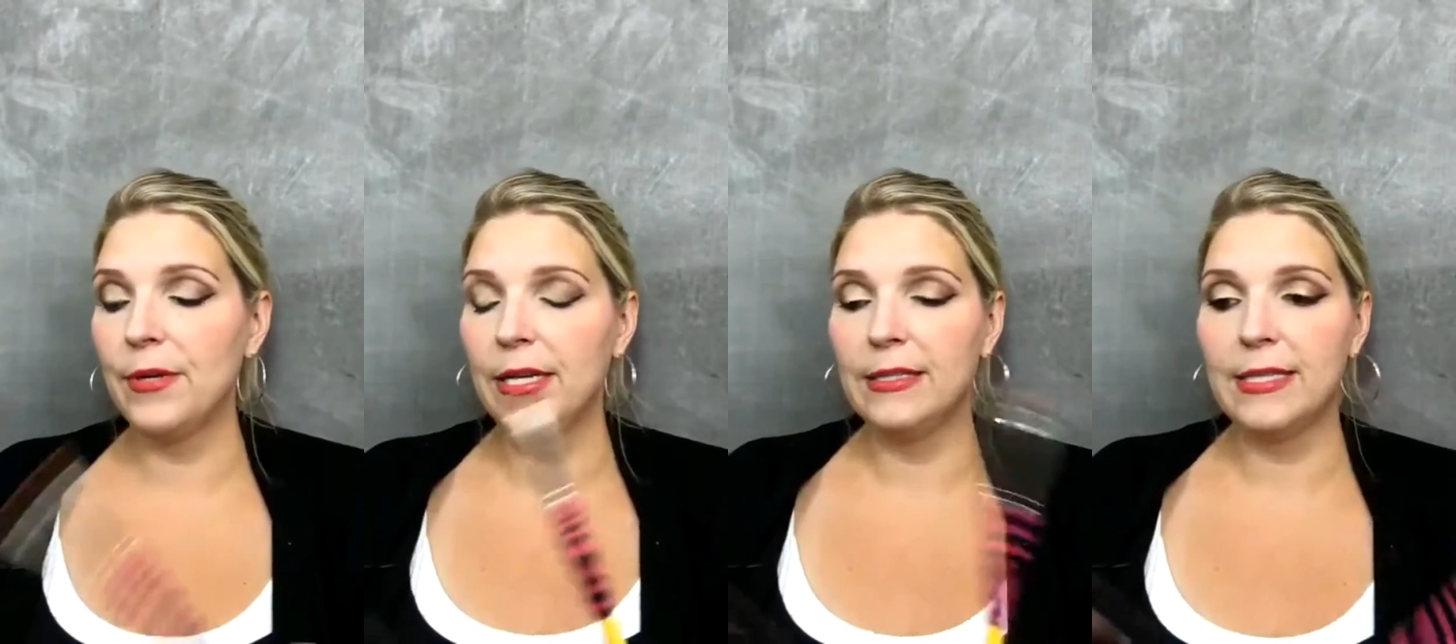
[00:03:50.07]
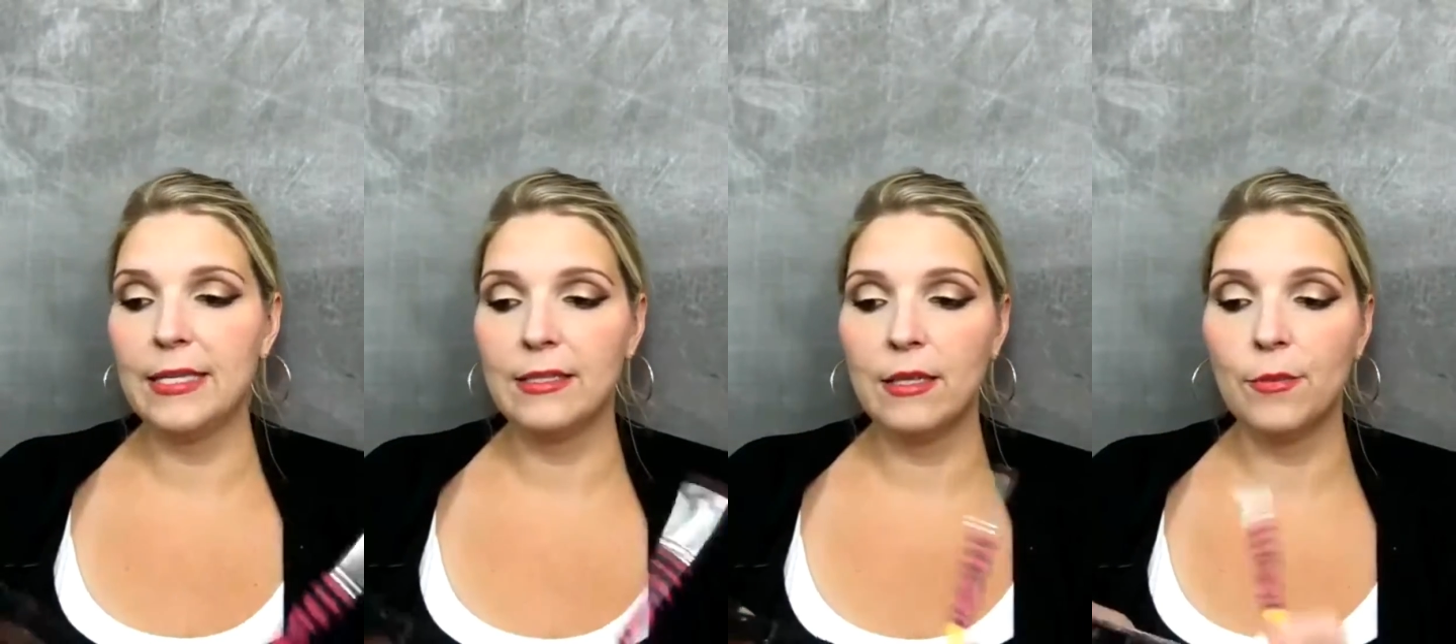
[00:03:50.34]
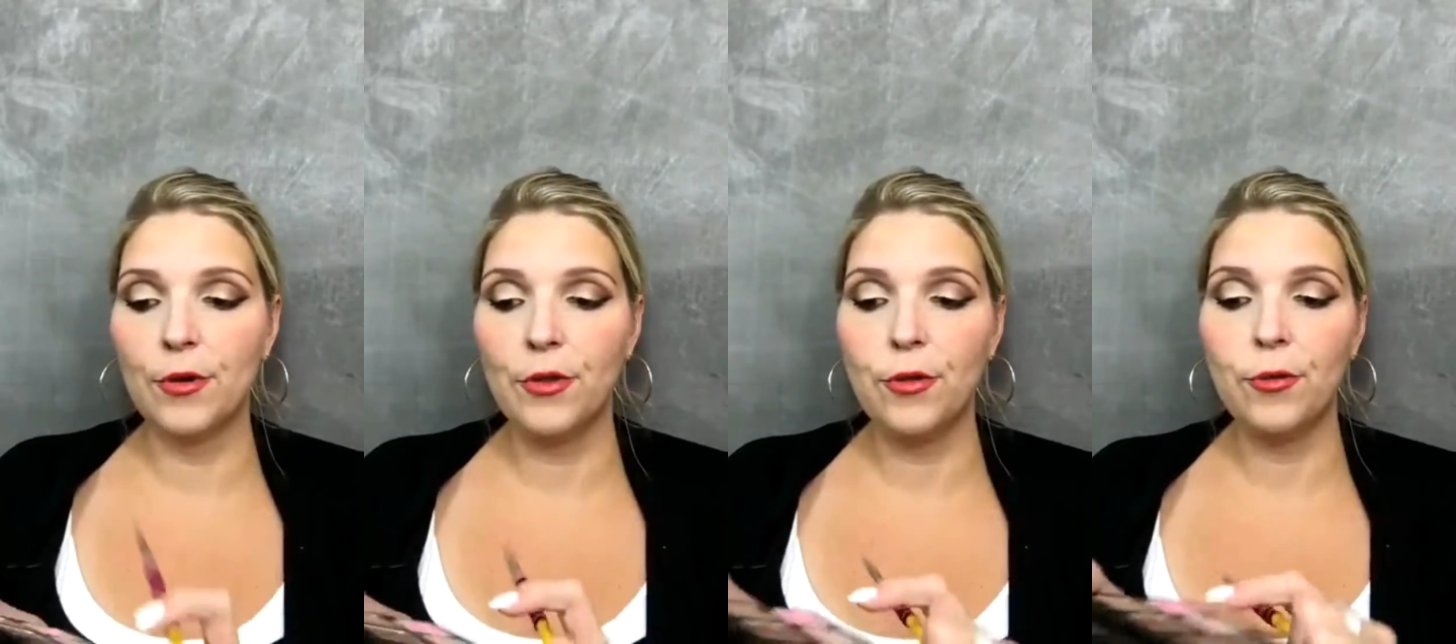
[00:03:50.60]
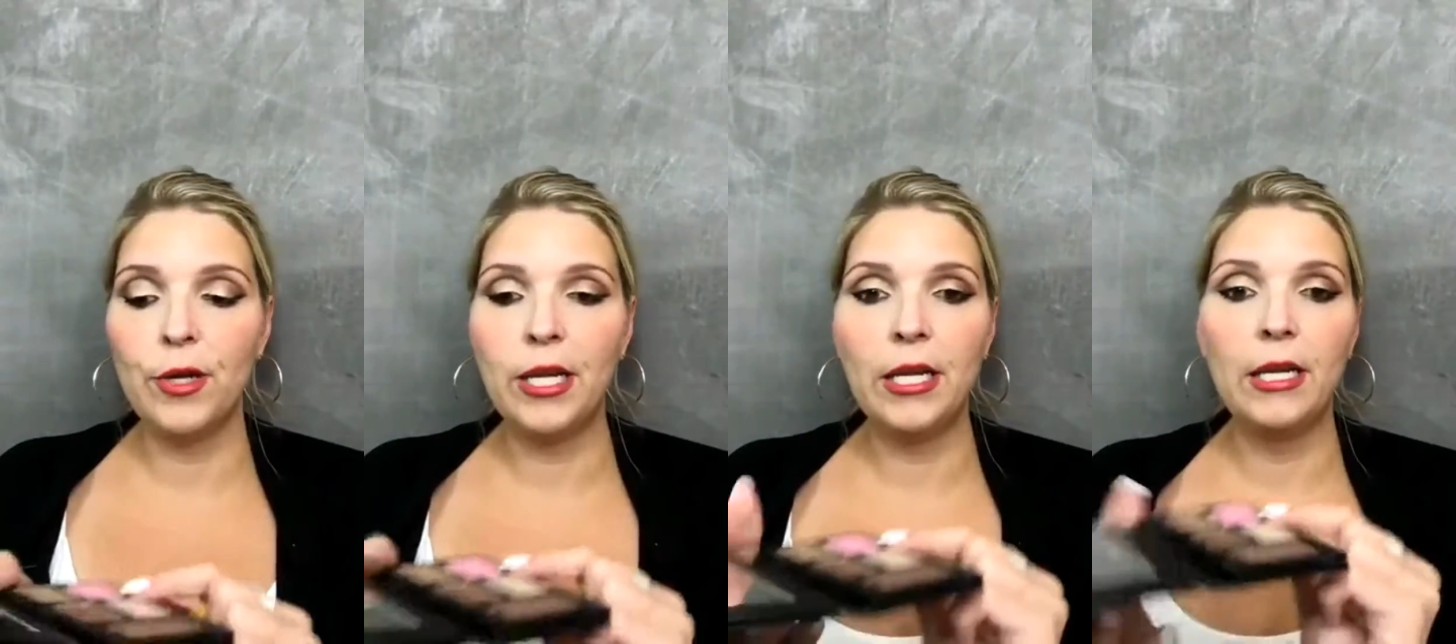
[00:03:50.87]
it says number
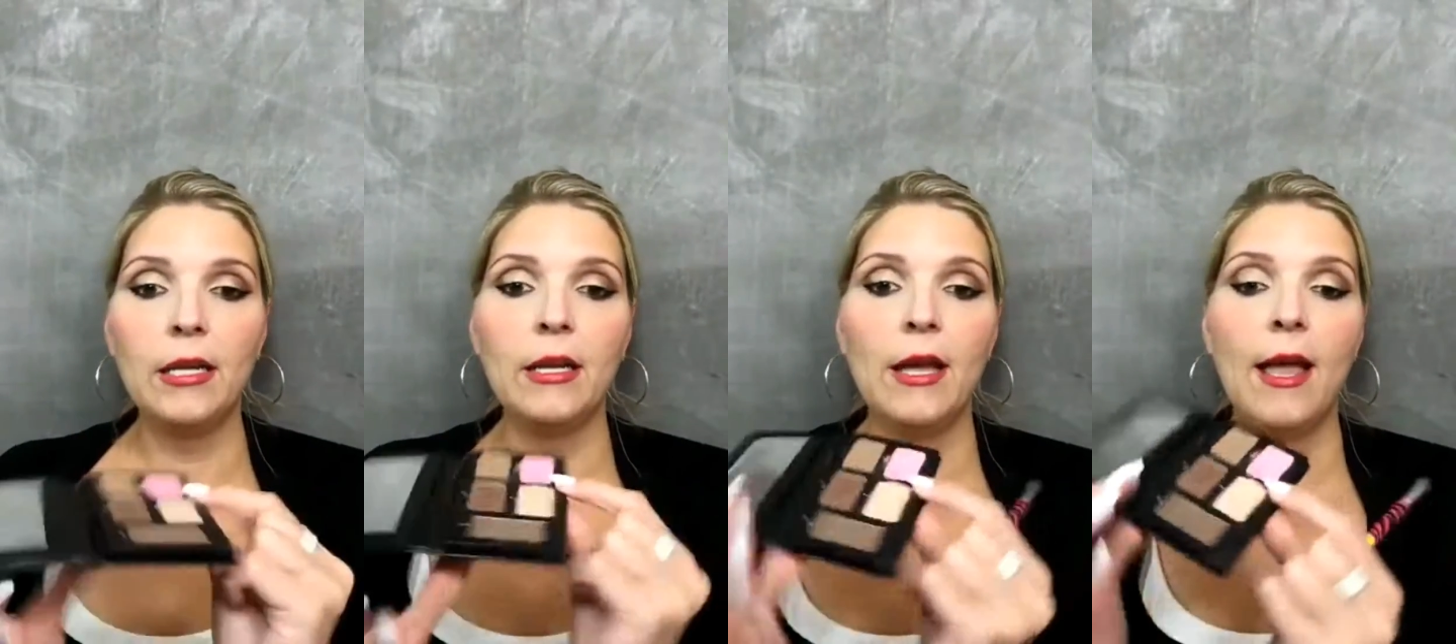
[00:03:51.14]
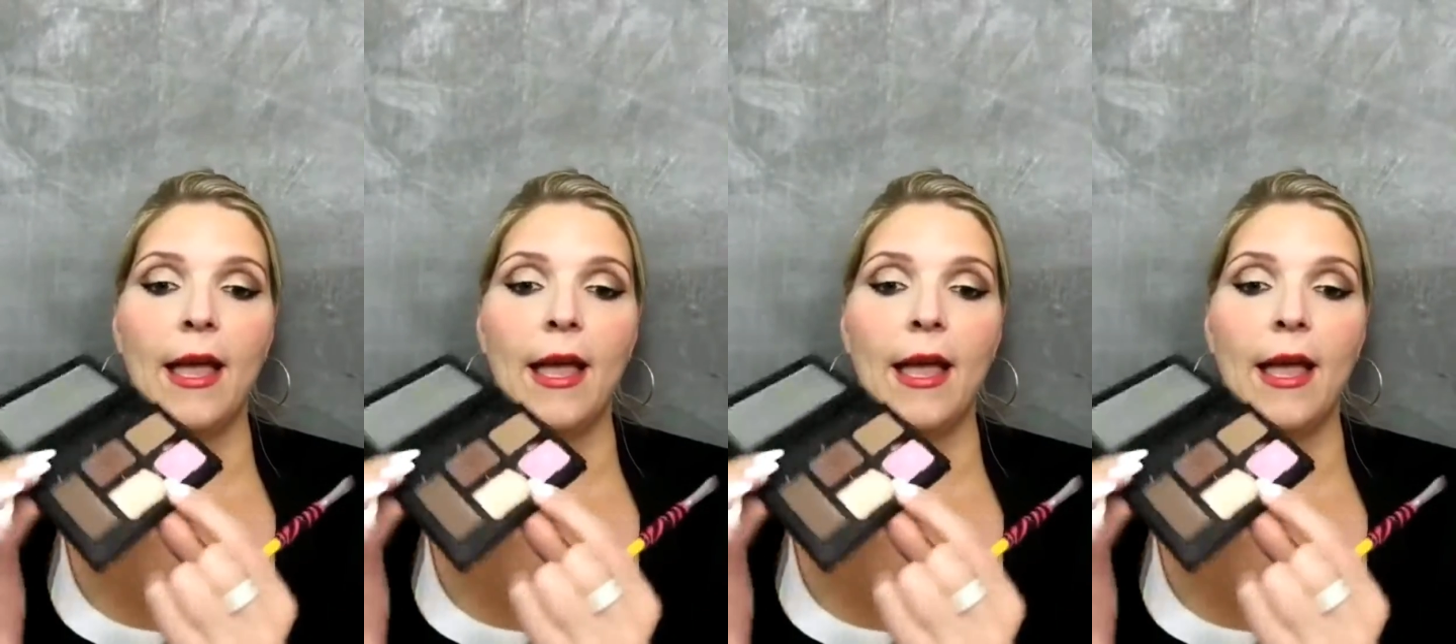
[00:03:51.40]
3,